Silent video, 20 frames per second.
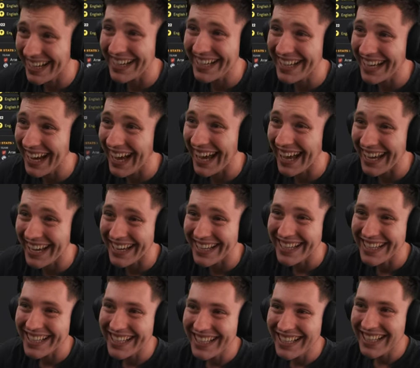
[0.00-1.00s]

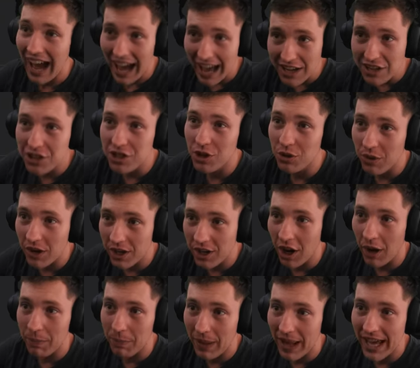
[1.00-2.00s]
Okay. Arsenal are
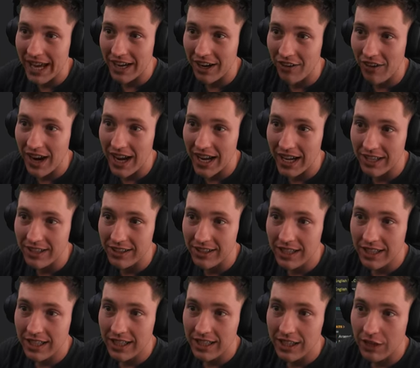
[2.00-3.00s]
not playing around.
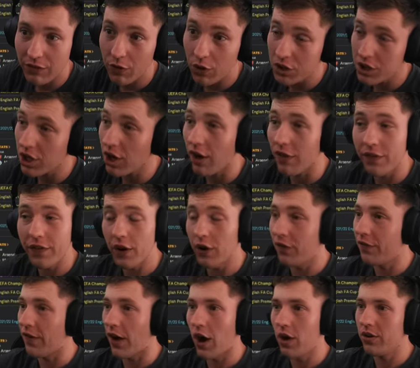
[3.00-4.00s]
They've also got
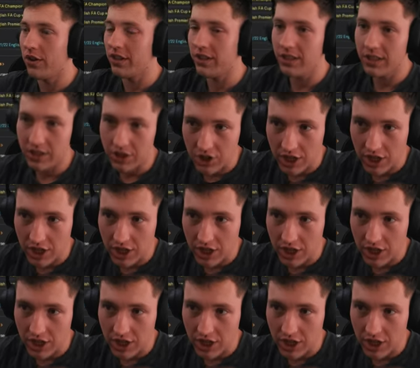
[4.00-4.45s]
Phil Foden.